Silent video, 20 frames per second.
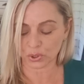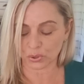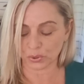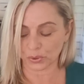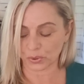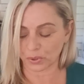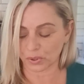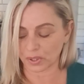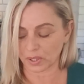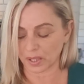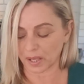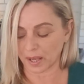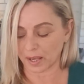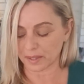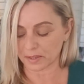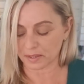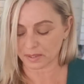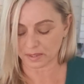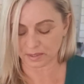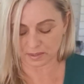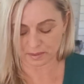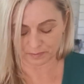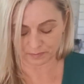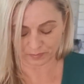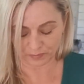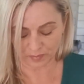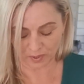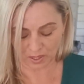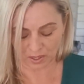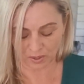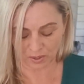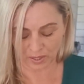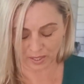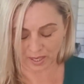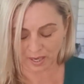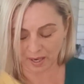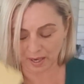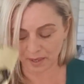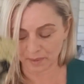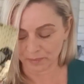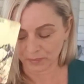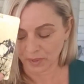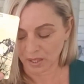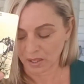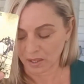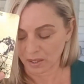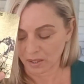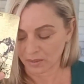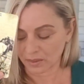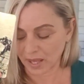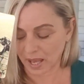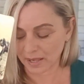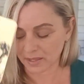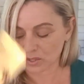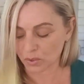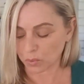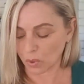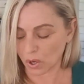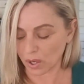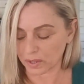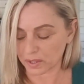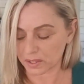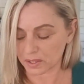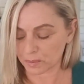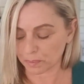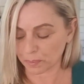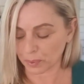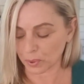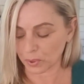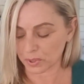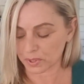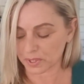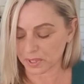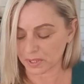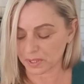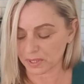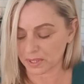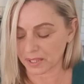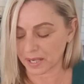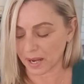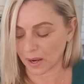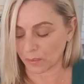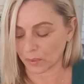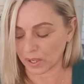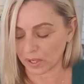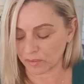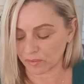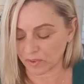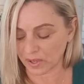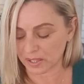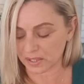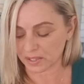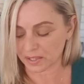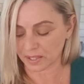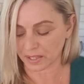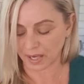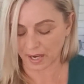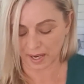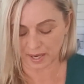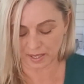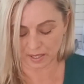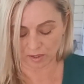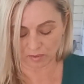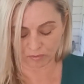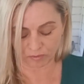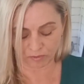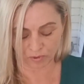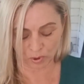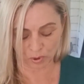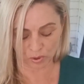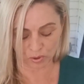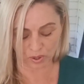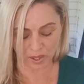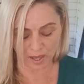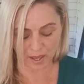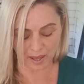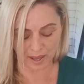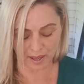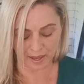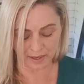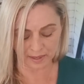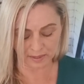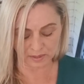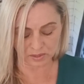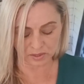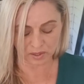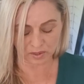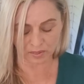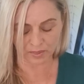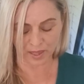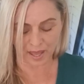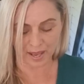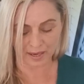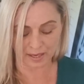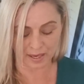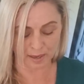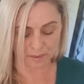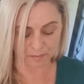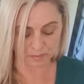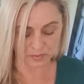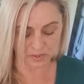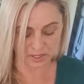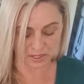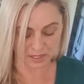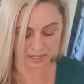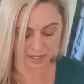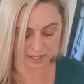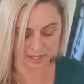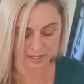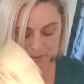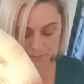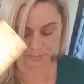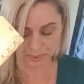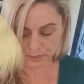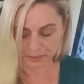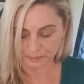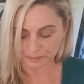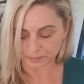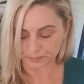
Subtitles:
truth, yes. Okay, that's why this person's now investigating further and that empty cup.